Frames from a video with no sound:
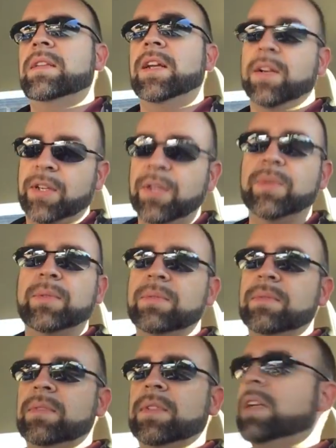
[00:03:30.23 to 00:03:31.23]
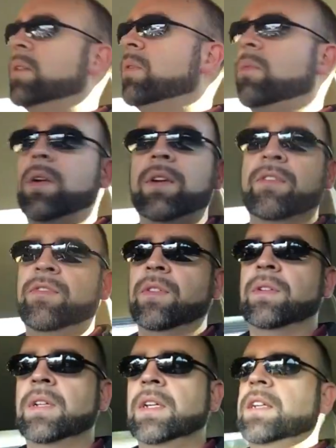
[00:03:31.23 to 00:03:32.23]
They're cute. They're
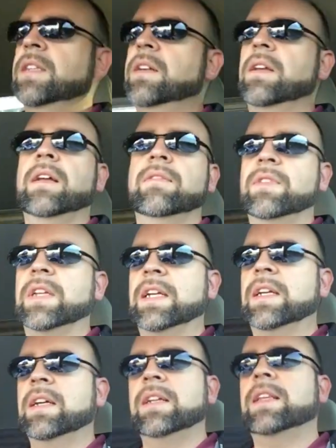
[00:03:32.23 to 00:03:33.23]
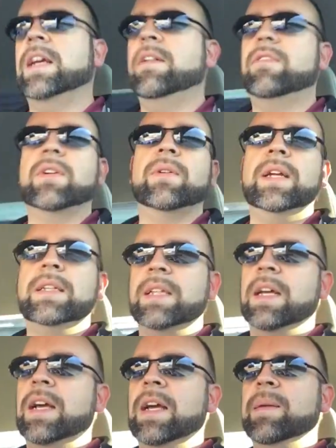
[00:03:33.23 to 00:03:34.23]
wonderful. They're lovely. They have a great
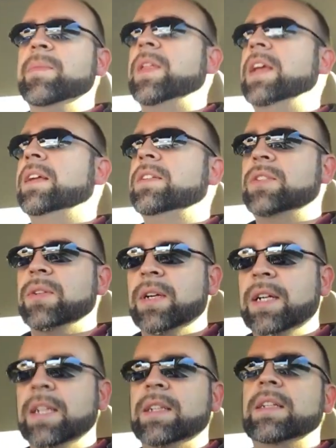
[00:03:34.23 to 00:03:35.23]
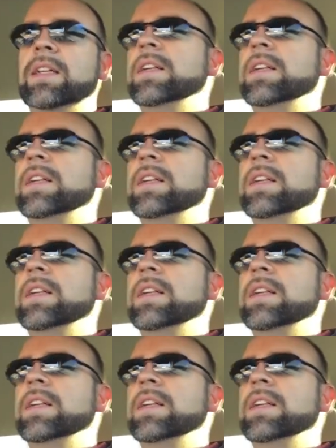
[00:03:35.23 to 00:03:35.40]
time. They enjoy it.